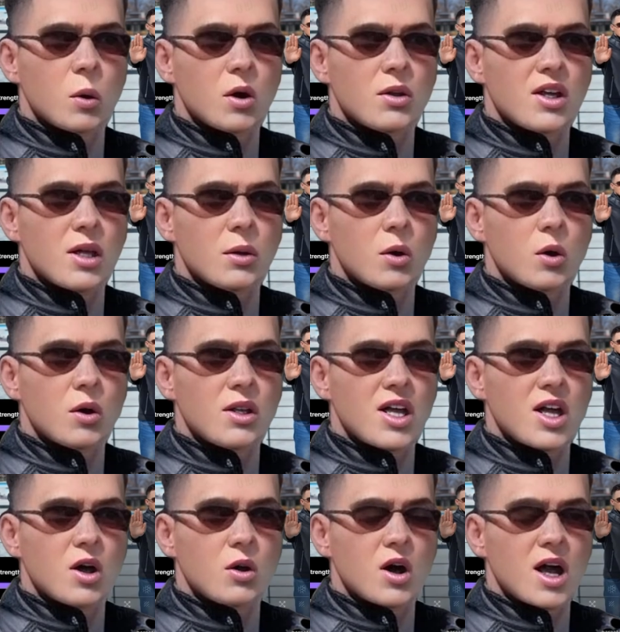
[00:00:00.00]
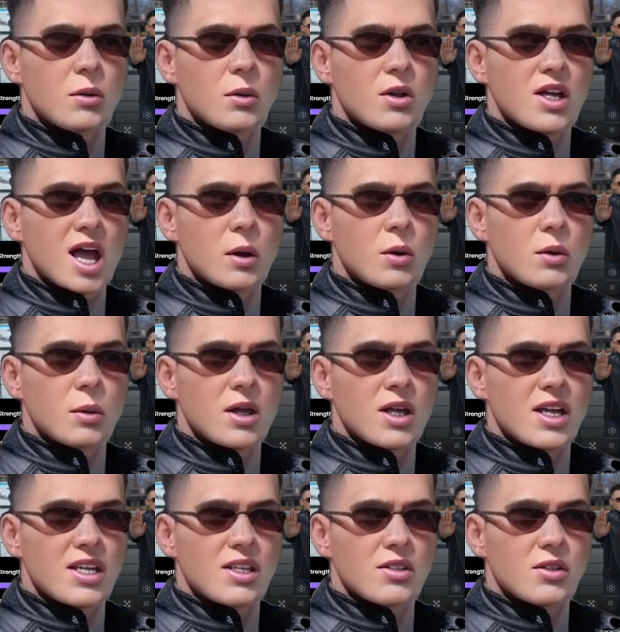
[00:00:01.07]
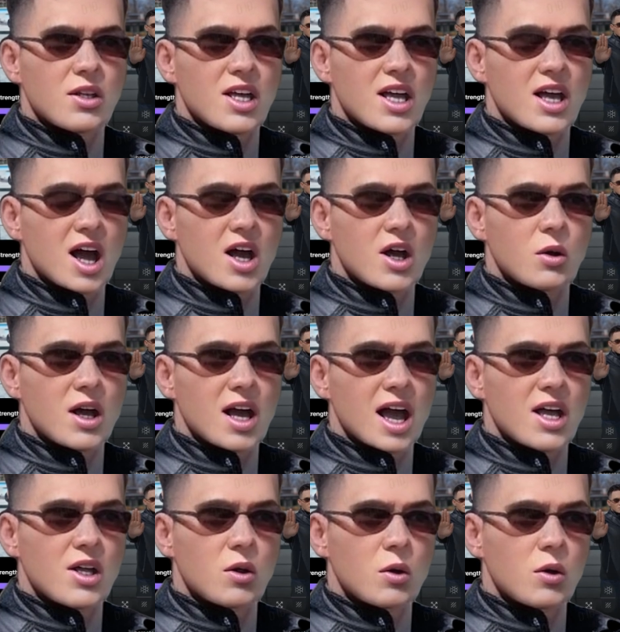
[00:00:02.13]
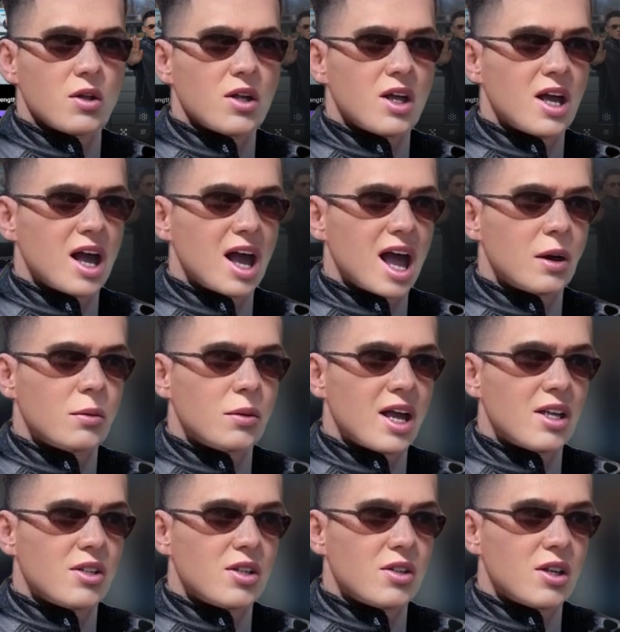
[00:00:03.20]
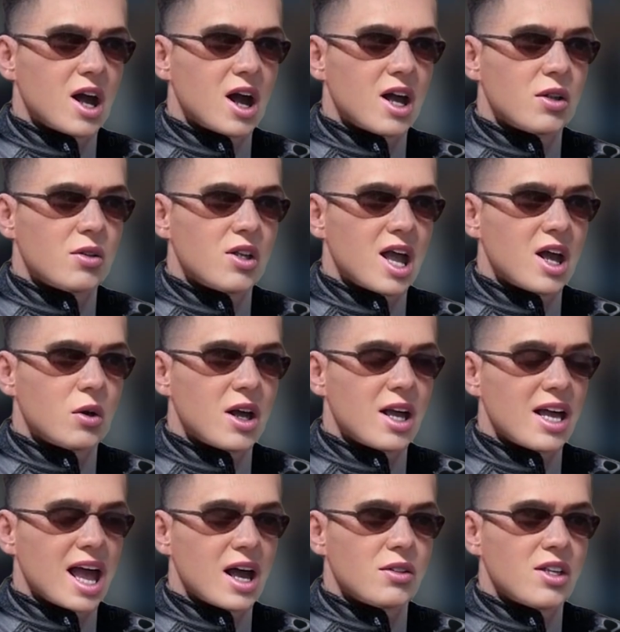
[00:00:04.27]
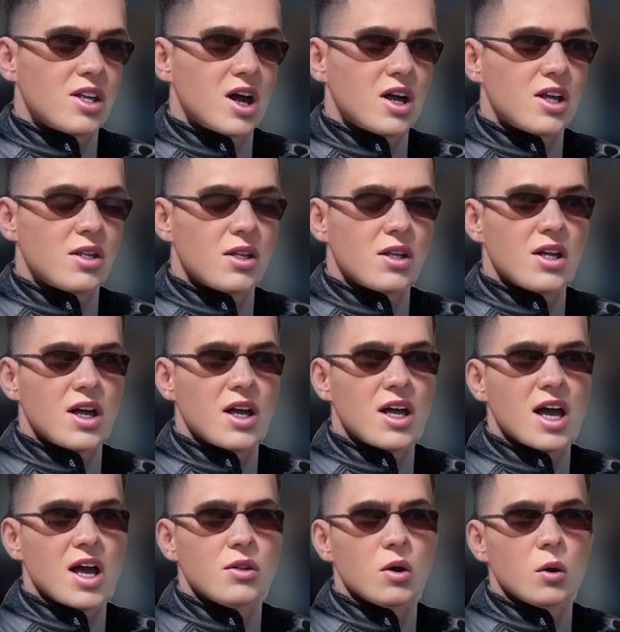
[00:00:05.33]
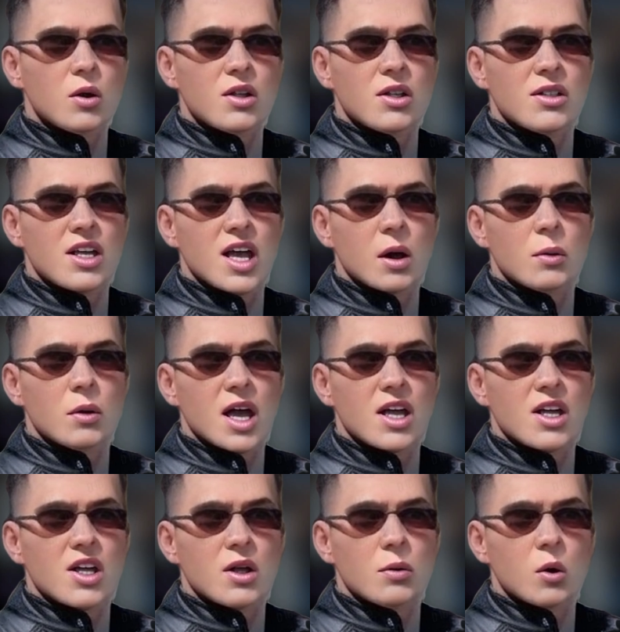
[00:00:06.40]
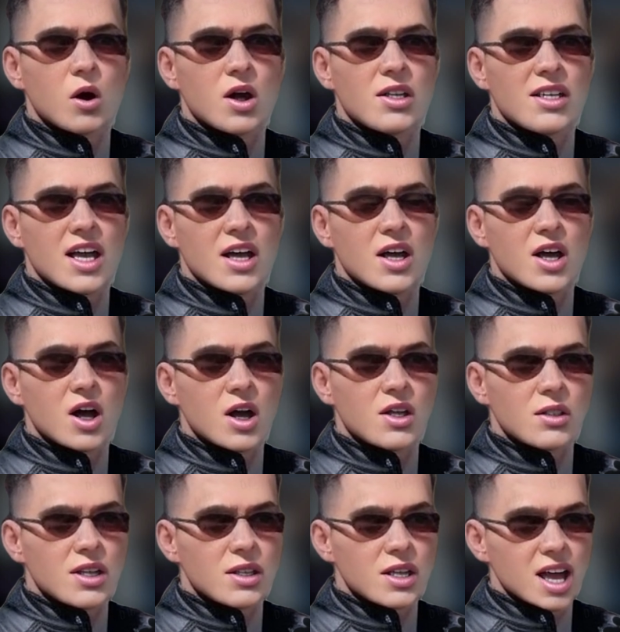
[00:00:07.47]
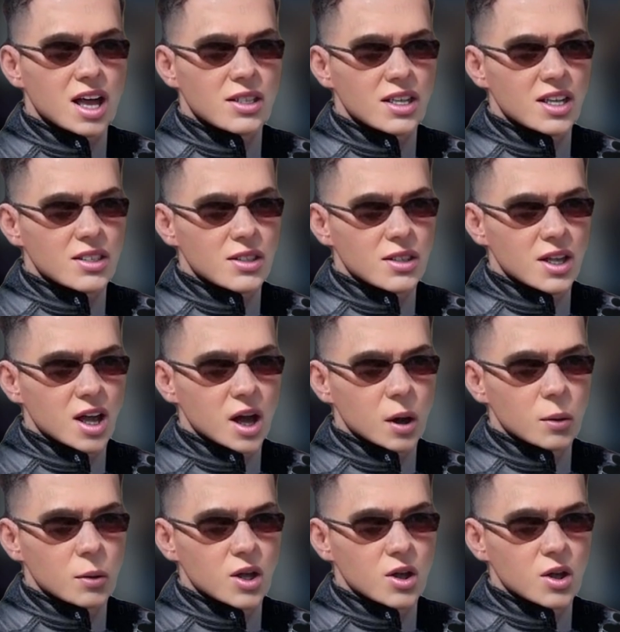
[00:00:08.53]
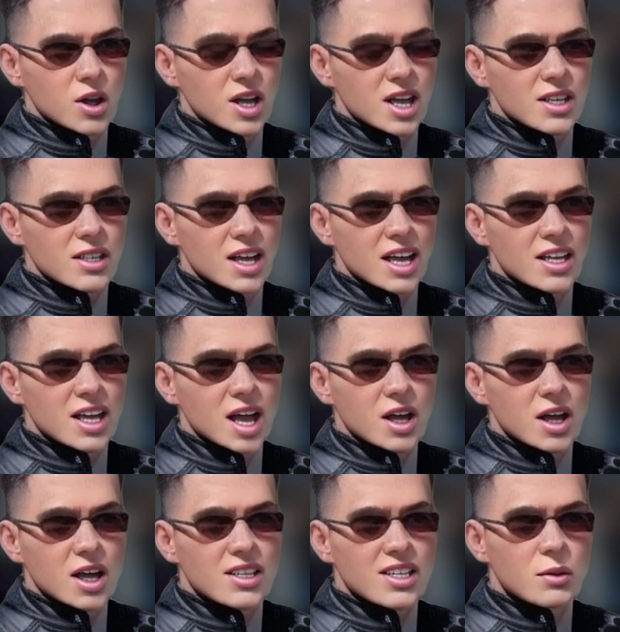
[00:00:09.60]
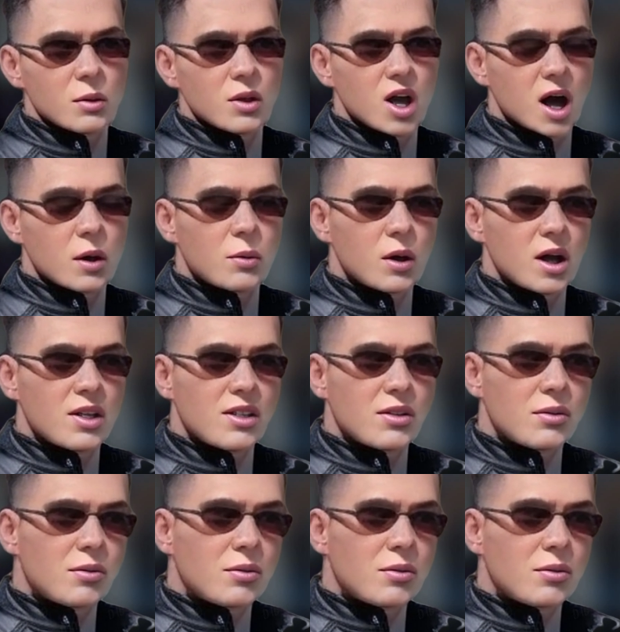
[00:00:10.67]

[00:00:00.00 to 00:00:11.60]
We've explored the incredible capabilities of the Leonardo AI tool and mastered the art of generating avatars. If you want to stay updated on more exciting content like this, be sure to hit that like and subscribe button.